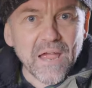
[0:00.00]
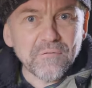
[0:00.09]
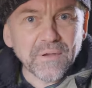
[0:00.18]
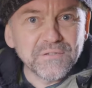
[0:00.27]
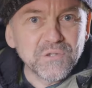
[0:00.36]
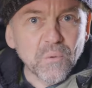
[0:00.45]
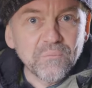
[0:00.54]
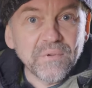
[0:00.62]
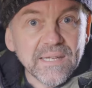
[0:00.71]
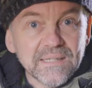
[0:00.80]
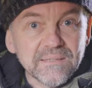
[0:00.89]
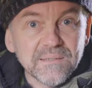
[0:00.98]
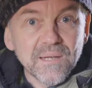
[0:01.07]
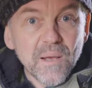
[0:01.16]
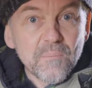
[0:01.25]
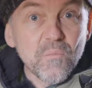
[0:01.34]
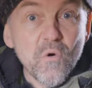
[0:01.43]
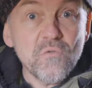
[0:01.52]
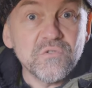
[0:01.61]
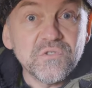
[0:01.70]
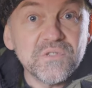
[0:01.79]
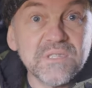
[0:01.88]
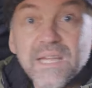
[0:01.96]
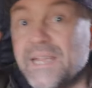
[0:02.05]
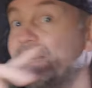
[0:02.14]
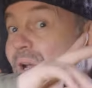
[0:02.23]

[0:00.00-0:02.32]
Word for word: If, if something moves in